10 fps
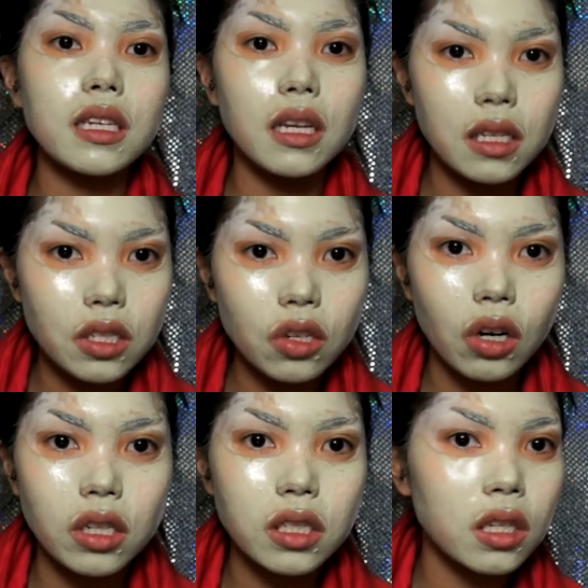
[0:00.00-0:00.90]
It is
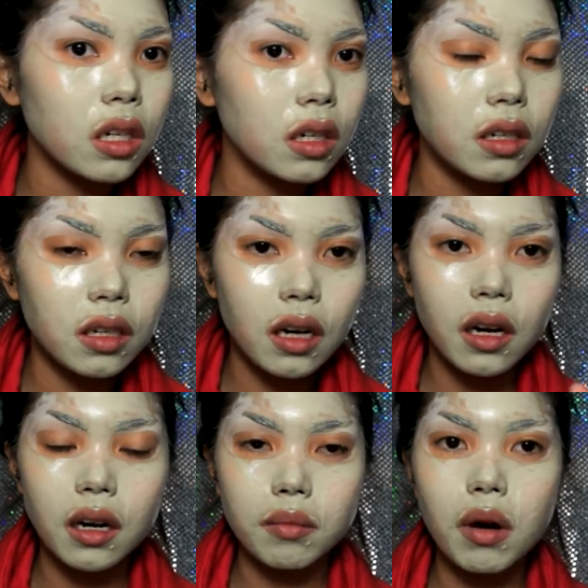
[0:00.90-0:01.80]
starting to um,